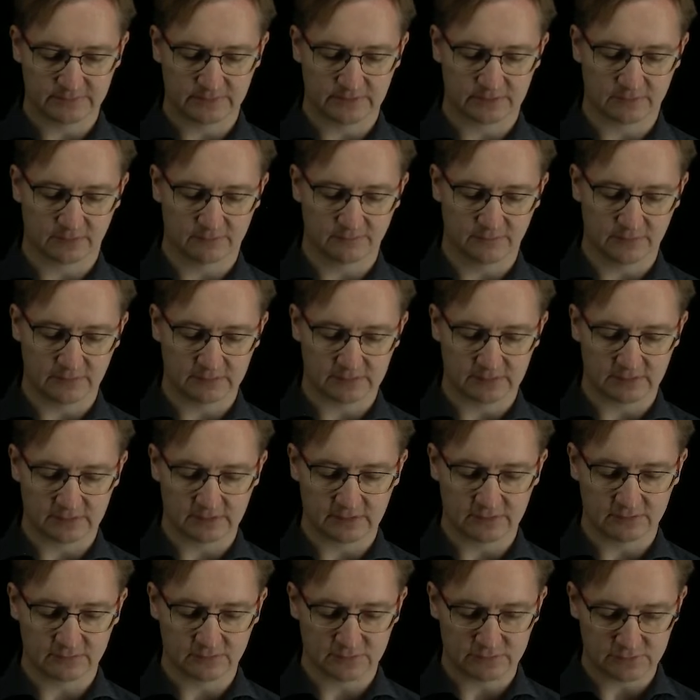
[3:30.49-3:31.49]
We convert it
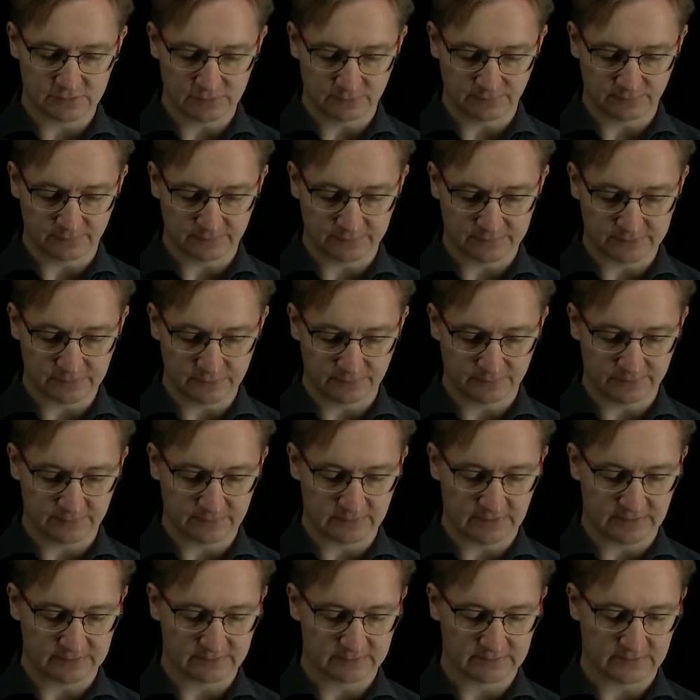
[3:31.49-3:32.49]
into a
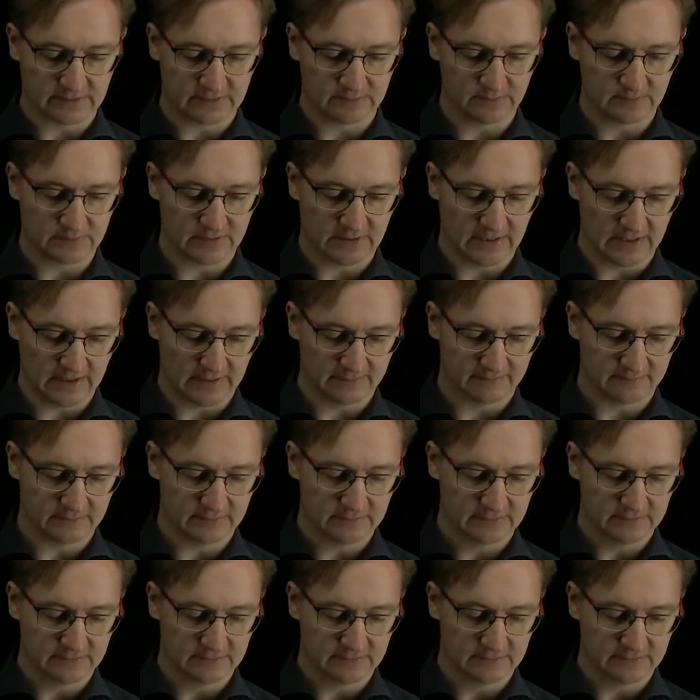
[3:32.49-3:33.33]
tuple, and then we have